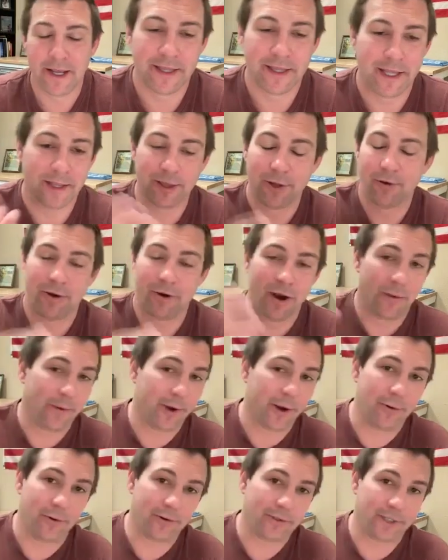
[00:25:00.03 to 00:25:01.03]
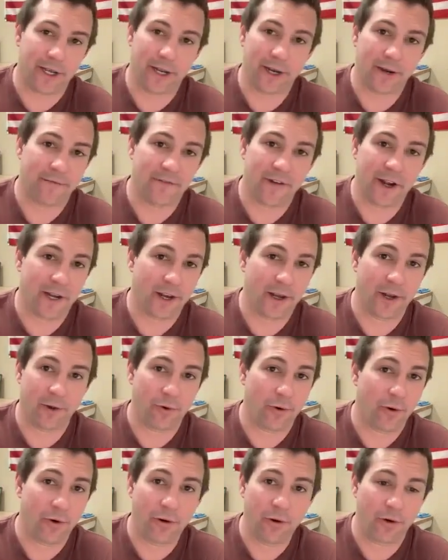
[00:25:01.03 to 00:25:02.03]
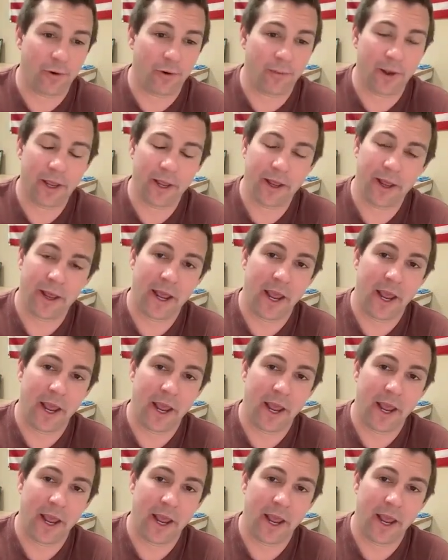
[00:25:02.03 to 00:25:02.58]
that low carbon corn is going to find a new home.